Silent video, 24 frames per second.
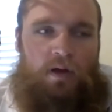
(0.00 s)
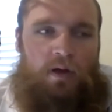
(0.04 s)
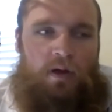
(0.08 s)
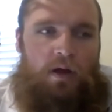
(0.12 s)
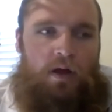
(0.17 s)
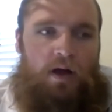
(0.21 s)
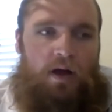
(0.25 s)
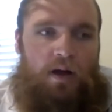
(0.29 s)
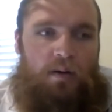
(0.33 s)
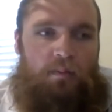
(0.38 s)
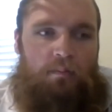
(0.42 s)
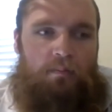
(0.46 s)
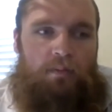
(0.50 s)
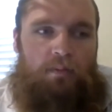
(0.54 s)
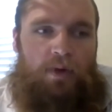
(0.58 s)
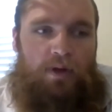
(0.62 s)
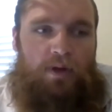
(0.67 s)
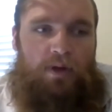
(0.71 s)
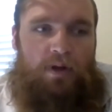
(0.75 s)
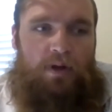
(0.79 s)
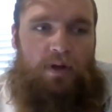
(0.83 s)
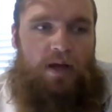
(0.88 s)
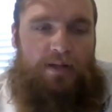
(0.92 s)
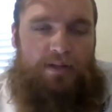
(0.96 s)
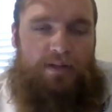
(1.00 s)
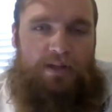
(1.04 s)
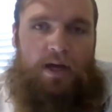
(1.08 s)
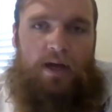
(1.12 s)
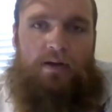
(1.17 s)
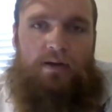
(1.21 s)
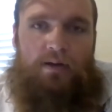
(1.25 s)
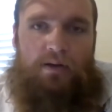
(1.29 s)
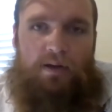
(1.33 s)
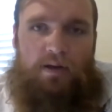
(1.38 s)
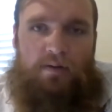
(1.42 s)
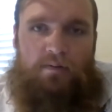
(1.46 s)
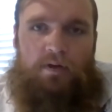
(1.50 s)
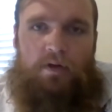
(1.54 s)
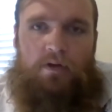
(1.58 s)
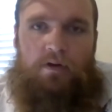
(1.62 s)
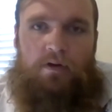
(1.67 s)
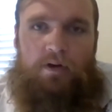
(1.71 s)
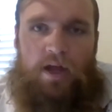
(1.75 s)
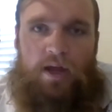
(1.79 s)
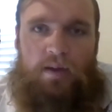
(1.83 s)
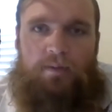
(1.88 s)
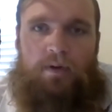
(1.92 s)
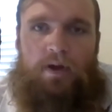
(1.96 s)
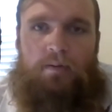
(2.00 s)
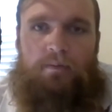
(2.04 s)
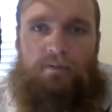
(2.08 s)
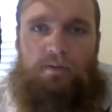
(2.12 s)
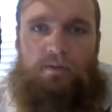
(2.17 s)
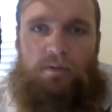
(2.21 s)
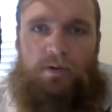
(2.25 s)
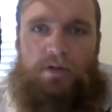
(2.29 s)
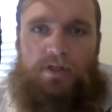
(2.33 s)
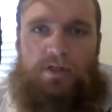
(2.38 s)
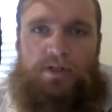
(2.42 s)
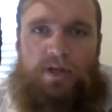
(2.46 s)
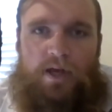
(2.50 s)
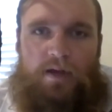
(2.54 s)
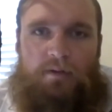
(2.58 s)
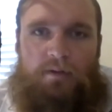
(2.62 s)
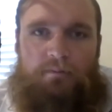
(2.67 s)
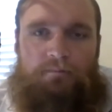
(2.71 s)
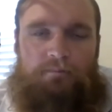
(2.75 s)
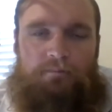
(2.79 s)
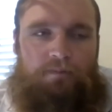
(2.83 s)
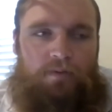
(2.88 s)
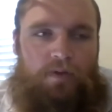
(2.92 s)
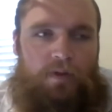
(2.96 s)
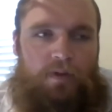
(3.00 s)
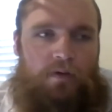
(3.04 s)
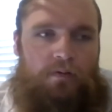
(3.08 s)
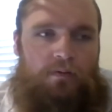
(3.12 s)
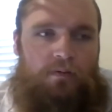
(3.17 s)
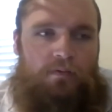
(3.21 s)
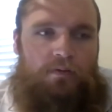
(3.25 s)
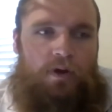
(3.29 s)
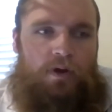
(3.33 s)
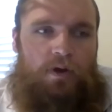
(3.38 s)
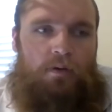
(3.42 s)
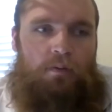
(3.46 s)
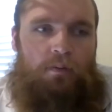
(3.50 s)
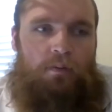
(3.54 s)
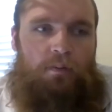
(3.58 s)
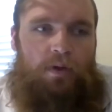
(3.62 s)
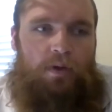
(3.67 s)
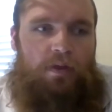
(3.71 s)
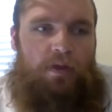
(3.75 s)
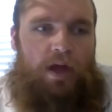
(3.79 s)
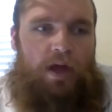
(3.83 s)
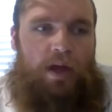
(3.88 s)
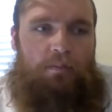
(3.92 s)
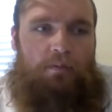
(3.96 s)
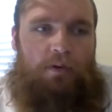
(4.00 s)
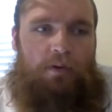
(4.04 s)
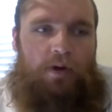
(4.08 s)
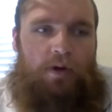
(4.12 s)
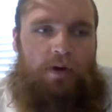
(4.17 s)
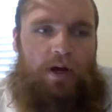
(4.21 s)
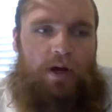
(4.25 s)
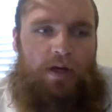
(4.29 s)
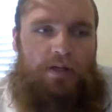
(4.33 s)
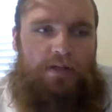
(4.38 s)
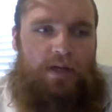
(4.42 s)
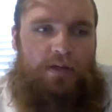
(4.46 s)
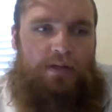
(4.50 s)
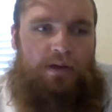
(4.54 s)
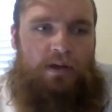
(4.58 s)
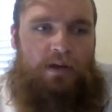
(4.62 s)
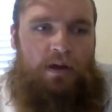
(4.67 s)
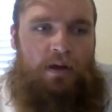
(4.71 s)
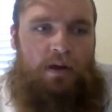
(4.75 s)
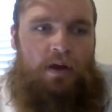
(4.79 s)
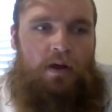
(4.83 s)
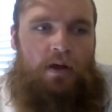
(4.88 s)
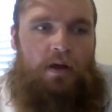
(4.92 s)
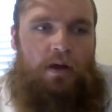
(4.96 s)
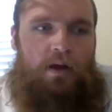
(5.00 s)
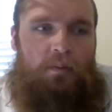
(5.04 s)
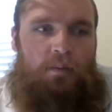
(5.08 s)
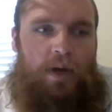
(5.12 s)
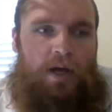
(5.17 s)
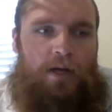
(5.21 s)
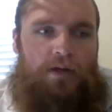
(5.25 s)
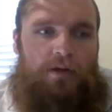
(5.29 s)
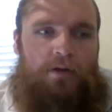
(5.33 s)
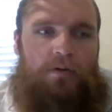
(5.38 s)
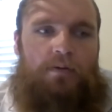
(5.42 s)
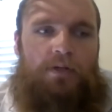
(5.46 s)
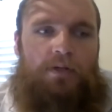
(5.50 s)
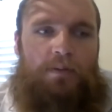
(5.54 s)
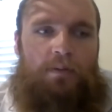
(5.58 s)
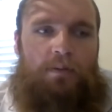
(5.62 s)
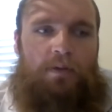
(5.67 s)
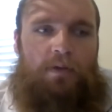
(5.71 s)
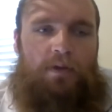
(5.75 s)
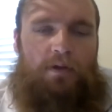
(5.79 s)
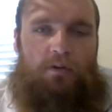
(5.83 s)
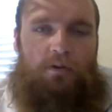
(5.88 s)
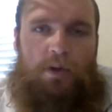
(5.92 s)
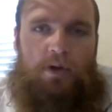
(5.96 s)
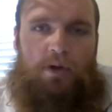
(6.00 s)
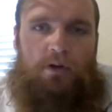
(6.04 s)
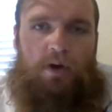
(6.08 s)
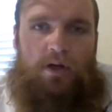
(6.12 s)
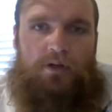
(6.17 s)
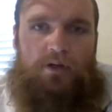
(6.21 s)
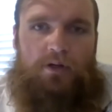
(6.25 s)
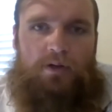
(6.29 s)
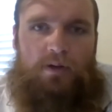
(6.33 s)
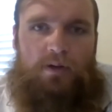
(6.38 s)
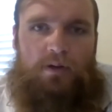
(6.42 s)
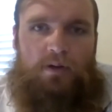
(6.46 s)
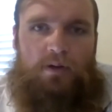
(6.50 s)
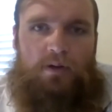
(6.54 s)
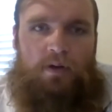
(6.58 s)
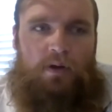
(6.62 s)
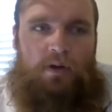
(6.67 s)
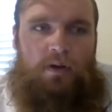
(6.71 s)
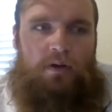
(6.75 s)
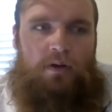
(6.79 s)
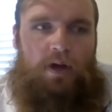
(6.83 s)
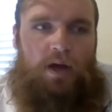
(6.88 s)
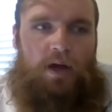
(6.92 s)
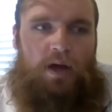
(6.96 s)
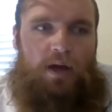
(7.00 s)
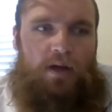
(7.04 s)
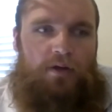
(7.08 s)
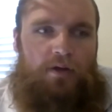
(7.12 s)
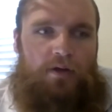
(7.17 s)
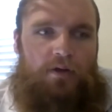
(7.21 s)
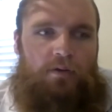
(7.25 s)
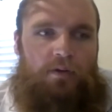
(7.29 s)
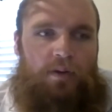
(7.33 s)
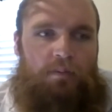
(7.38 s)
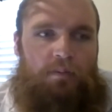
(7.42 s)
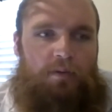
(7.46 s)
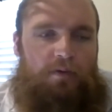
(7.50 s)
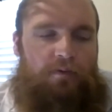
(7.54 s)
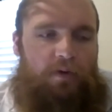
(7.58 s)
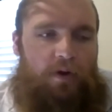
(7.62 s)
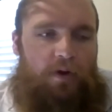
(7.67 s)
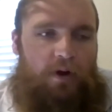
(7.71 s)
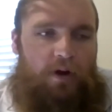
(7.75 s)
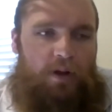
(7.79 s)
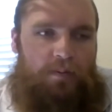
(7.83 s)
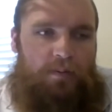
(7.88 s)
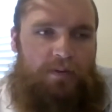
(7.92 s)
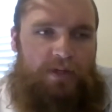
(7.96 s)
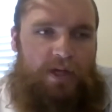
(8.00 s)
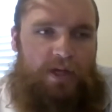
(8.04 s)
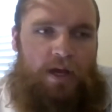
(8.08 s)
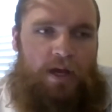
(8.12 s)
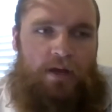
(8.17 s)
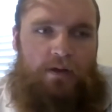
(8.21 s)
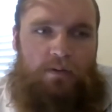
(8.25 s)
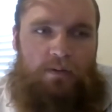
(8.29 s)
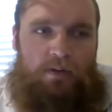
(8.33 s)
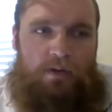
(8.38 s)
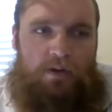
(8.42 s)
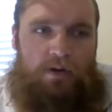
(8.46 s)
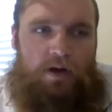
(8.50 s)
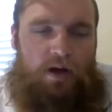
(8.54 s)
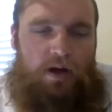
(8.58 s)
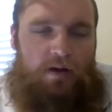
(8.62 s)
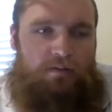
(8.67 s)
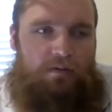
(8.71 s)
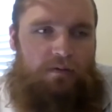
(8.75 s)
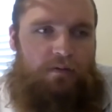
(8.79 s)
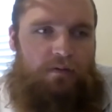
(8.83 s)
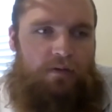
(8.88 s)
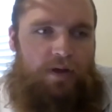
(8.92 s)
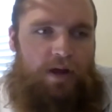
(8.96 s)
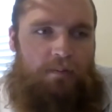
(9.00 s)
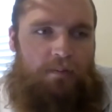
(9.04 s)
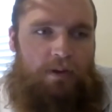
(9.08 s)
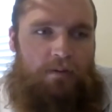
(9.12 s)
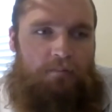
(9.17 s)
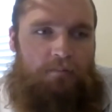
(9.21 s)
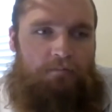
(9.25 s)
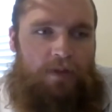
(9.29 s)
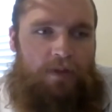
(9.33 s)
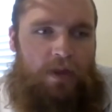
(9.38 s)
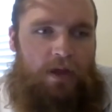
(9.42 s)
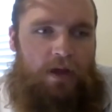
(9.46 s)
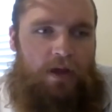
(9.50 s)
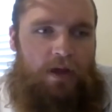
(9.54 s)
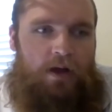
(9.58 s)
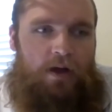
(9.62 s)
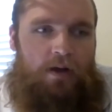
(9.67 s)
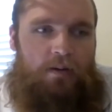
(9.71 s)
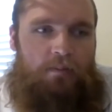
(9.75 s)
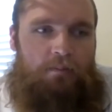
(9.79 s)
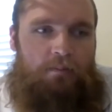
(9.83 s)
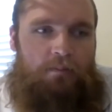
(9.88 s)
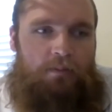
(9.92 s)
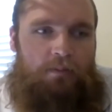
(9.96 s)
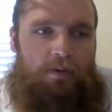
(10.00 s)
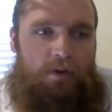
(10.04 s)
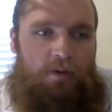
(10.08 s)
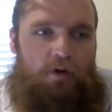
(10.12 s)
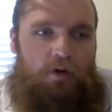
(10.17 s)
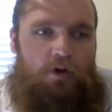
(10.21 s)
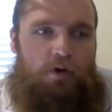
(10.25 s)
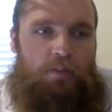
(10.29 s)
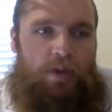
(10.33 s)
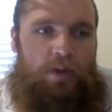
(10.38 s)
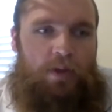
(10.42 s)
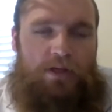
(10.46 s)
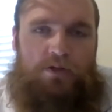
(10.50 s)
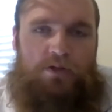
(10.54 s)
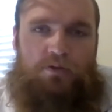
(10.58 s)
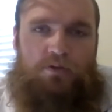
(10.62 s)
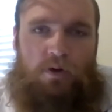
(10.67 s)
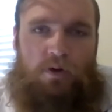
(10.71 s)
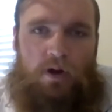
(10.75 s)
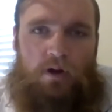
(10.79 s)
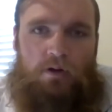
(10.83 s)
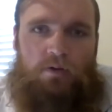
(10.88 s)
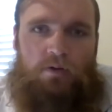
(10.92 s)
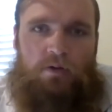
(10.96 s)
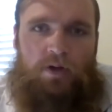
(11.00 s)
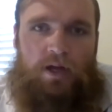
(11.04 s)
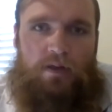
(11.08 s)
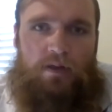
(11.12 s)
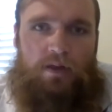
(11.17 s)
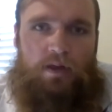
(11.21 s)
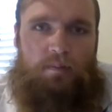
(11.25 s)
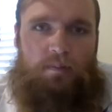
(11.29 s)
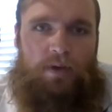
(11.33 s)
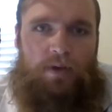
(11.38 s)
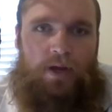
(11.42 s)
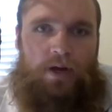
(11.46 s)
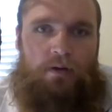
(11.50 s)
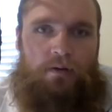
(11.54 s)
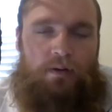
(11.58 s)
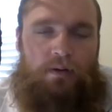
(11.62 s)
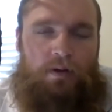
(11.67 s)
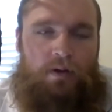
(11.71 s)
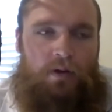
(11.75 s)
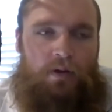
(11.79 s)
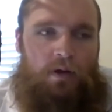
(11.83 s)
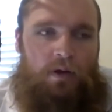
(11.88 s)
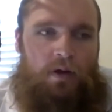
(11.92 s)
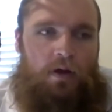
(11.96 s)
But I decided to leave Notre Dame and come to Florida State. So with that process, I knew Timothy would be crushed. I knew he'd be very upset. I knew the Donovan family. It would be a struggle to get them here.